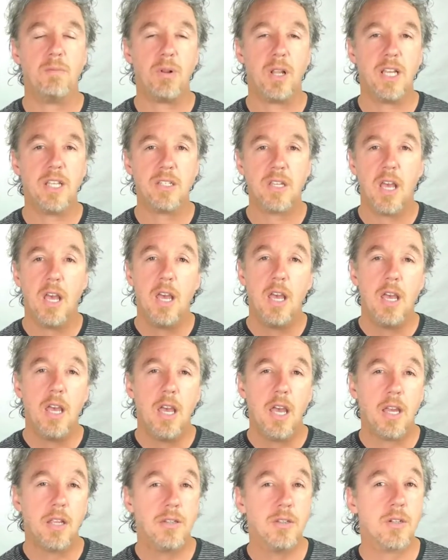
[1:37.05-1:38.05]
place,
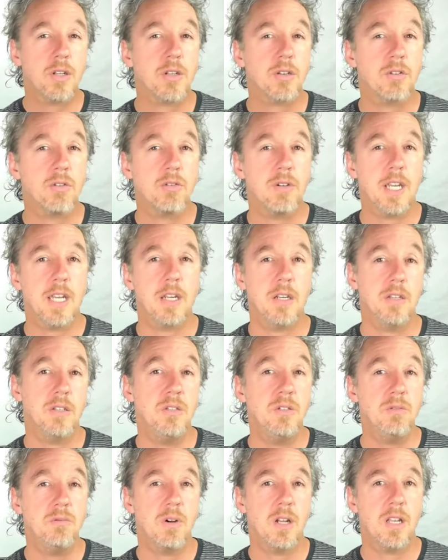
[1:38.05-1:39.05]
and you can create a
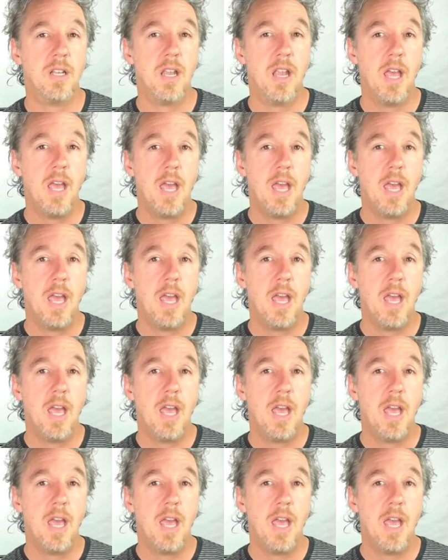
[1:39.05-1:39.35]
new one.